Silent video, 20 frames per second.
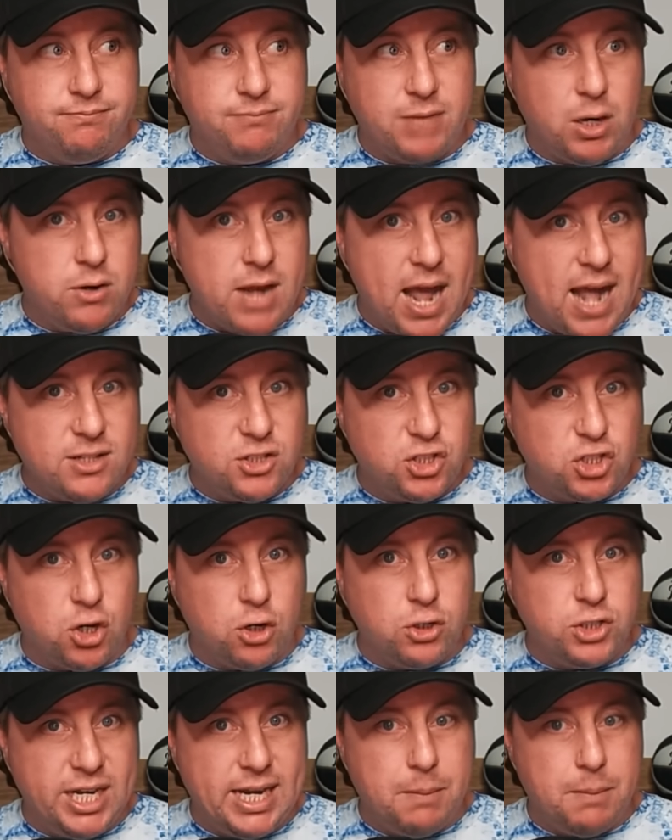they're not
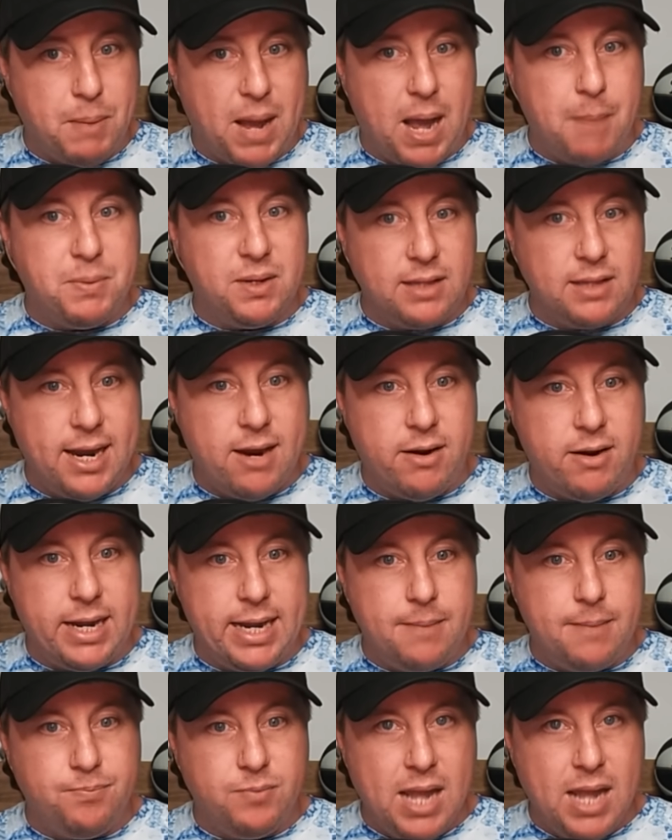surging in
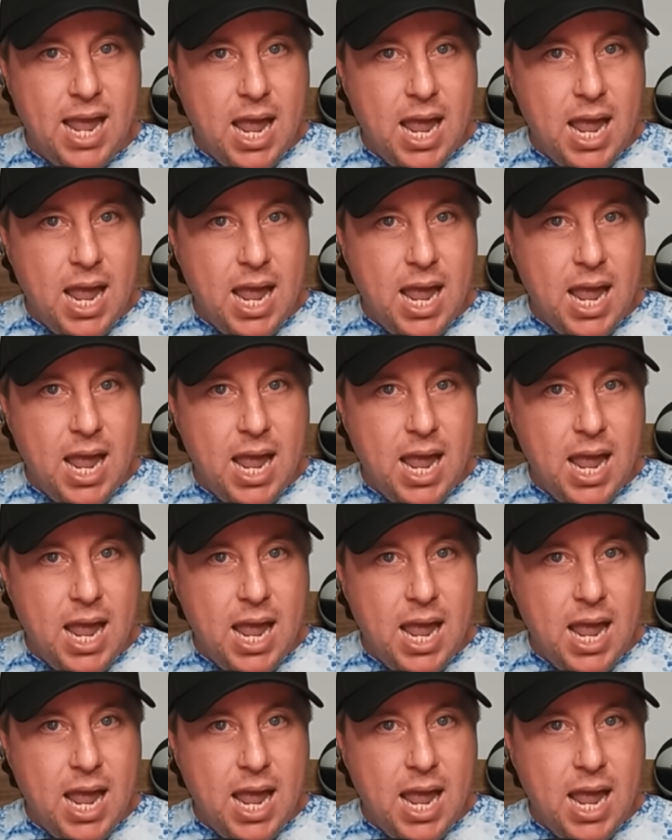popularity.